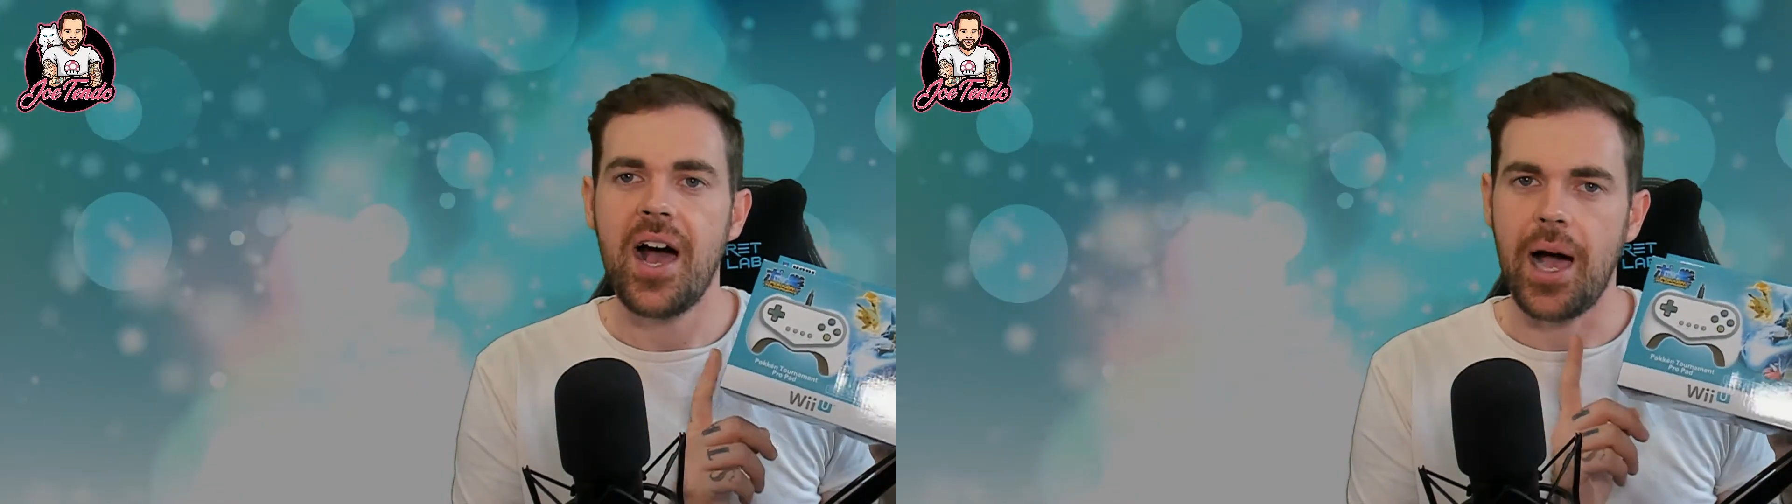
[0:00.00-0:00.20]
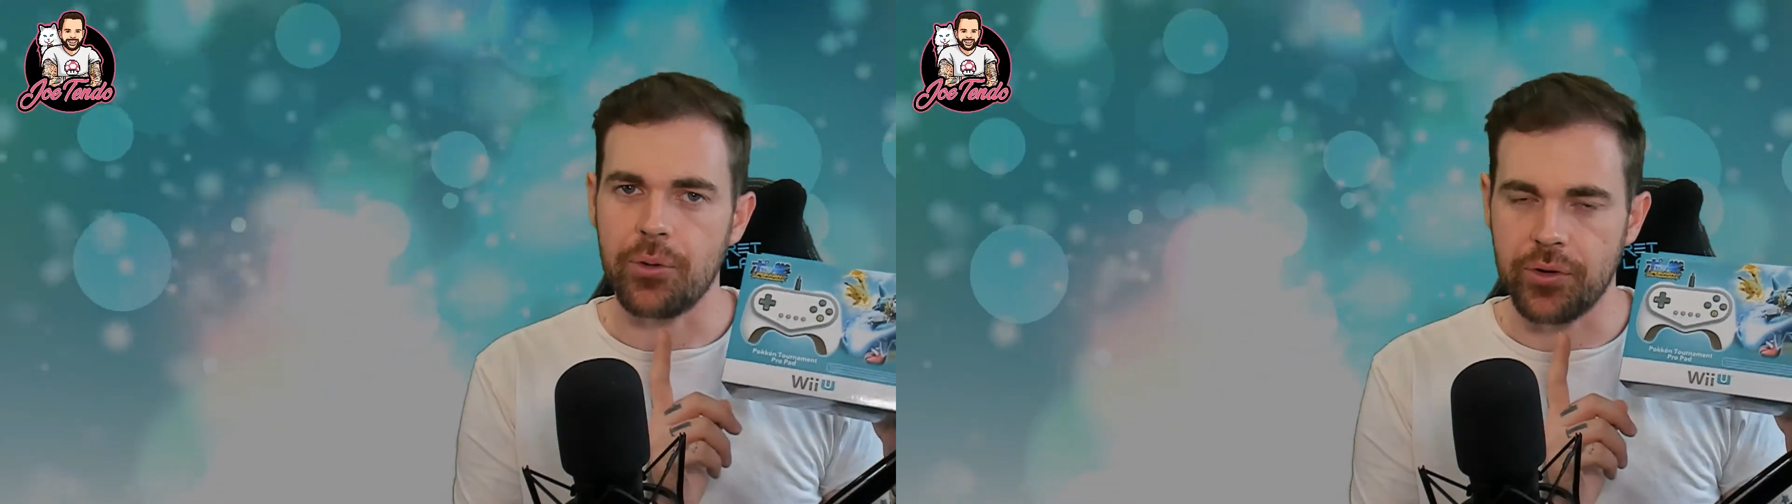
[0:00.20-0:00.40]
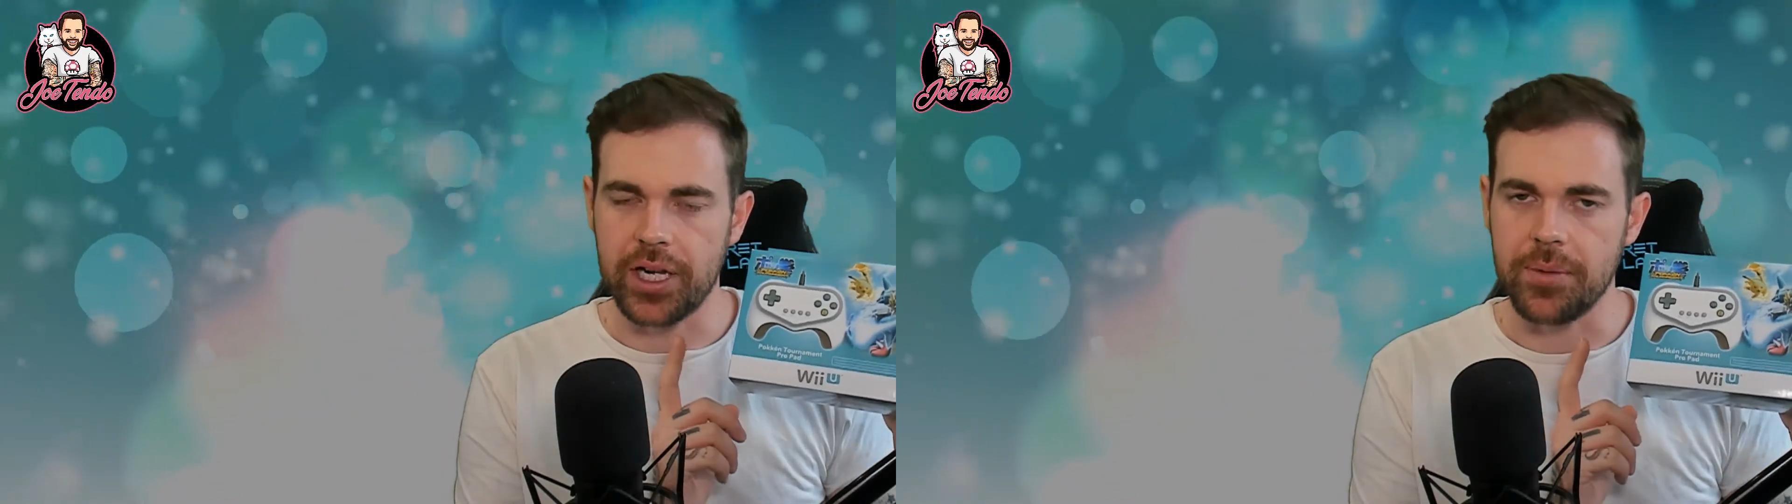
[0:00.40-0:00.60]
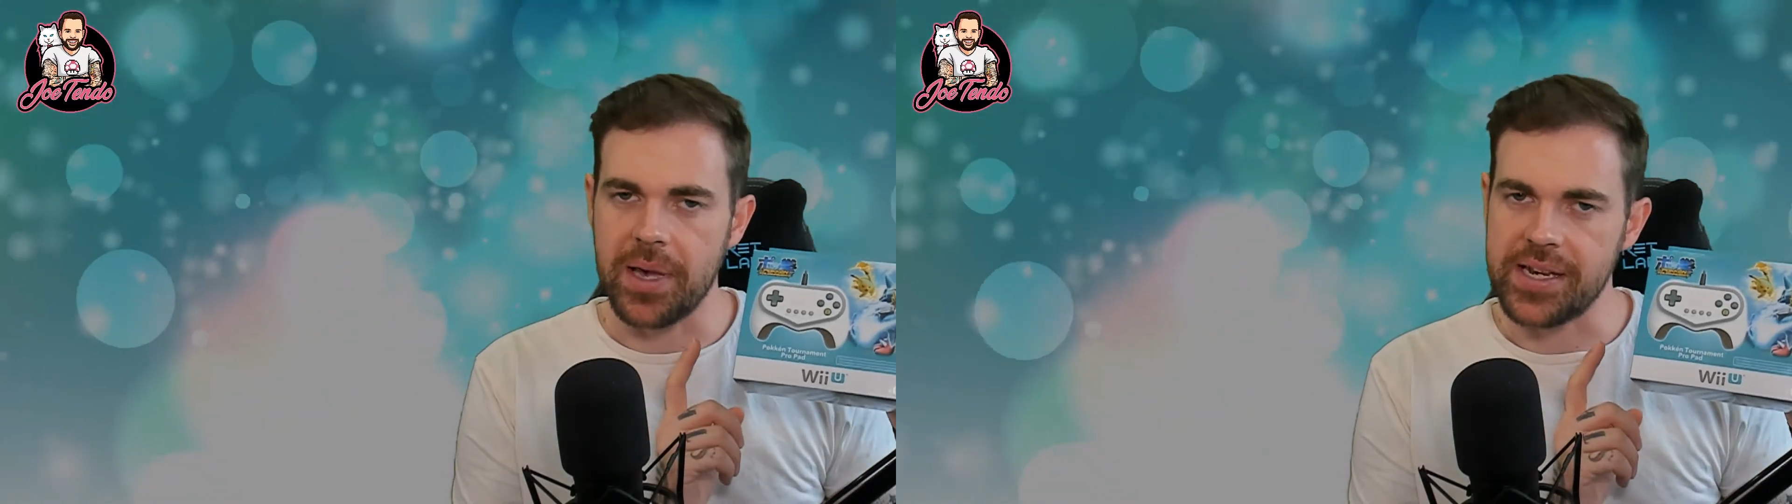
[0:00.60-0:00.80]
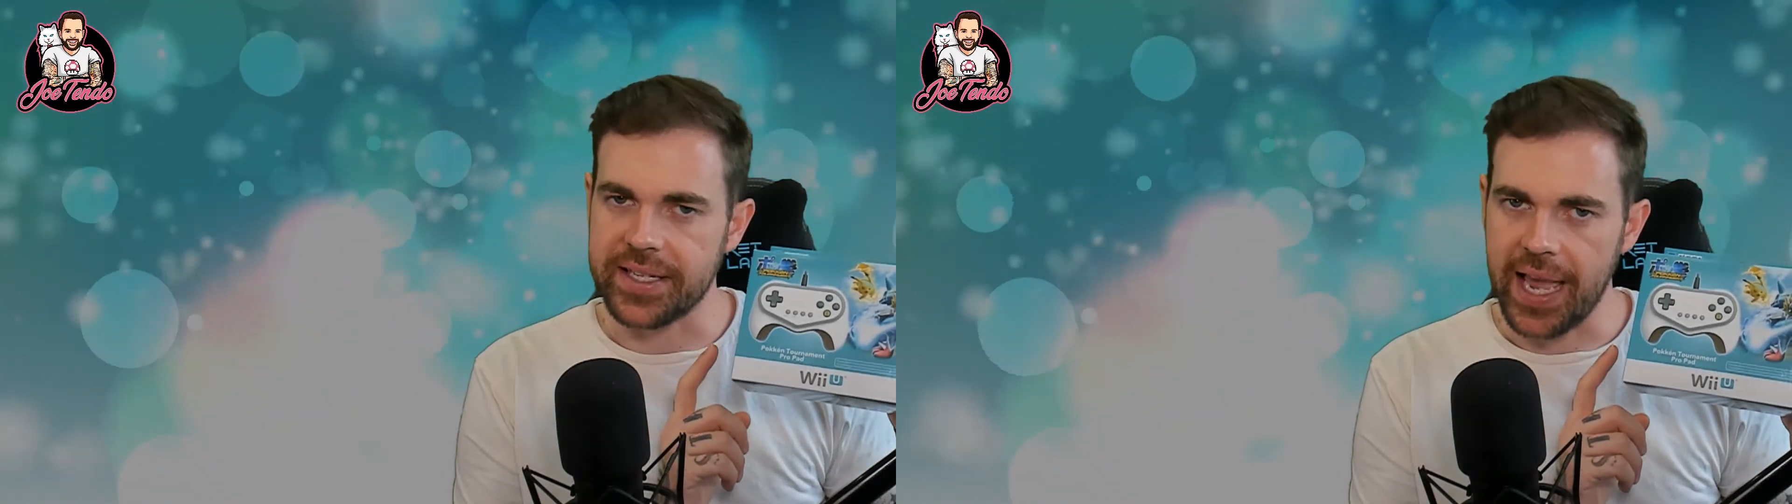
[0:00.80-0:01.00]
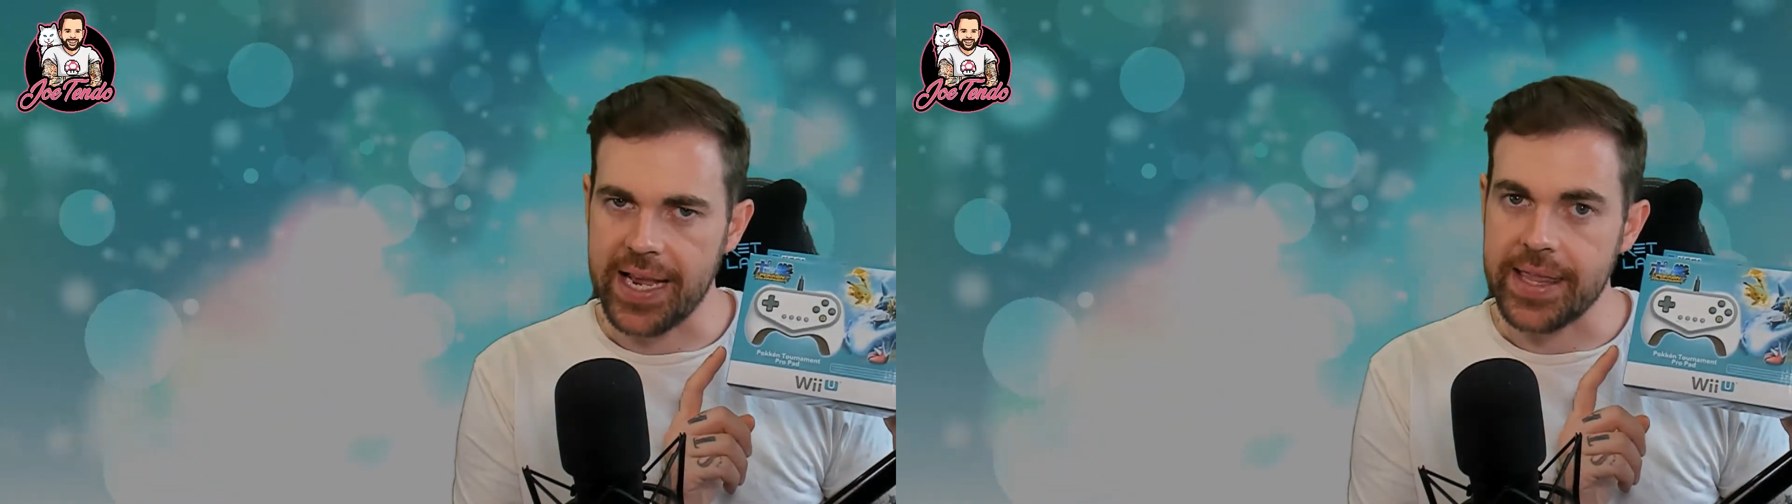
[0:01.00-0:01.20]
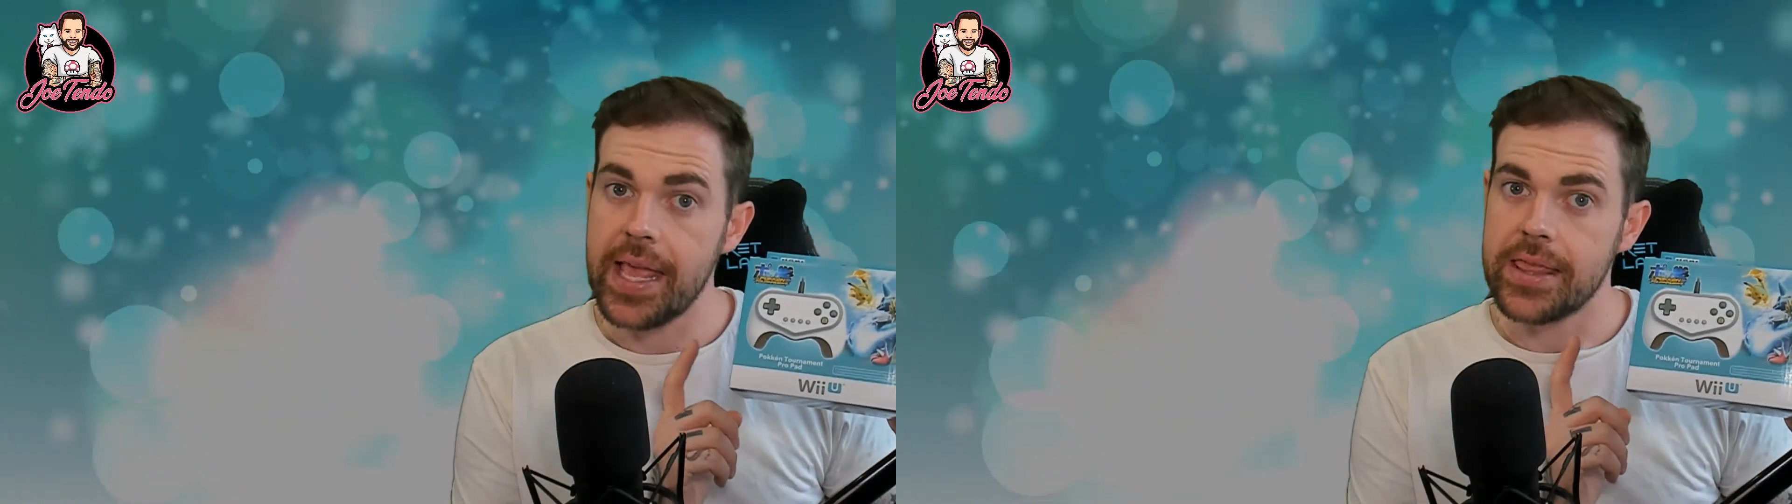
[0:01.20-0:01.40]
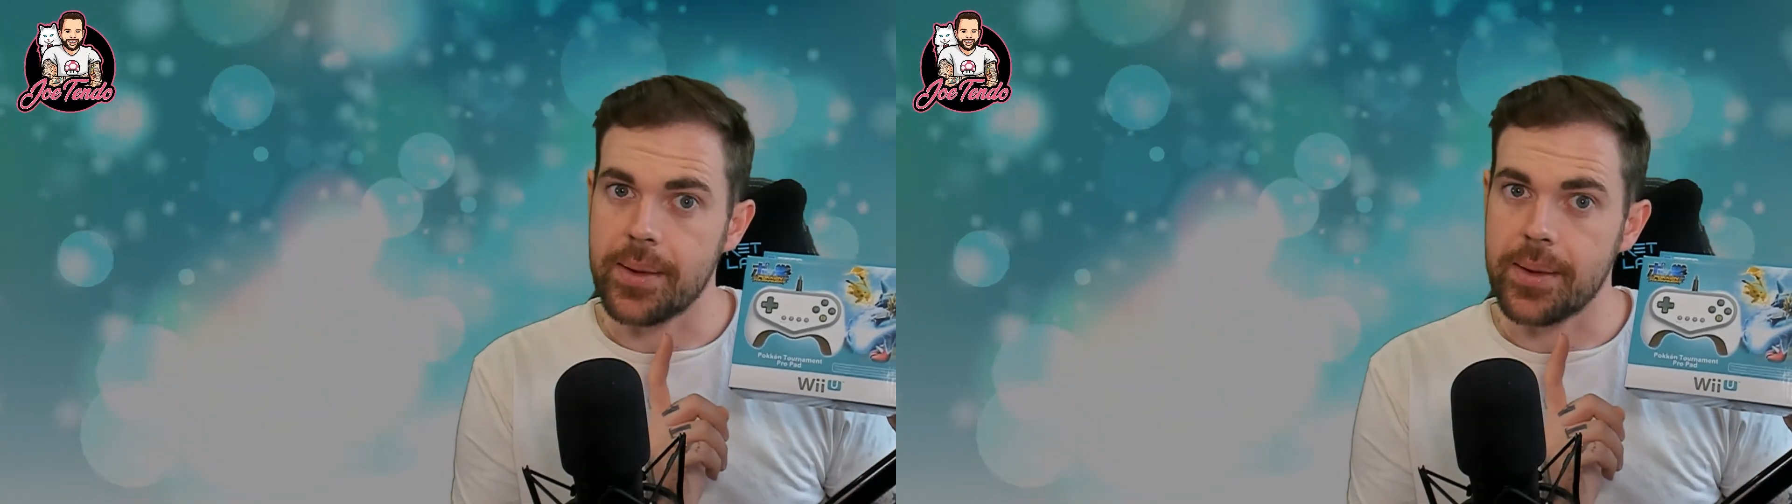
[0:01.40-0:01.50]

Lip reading: I would recommend getting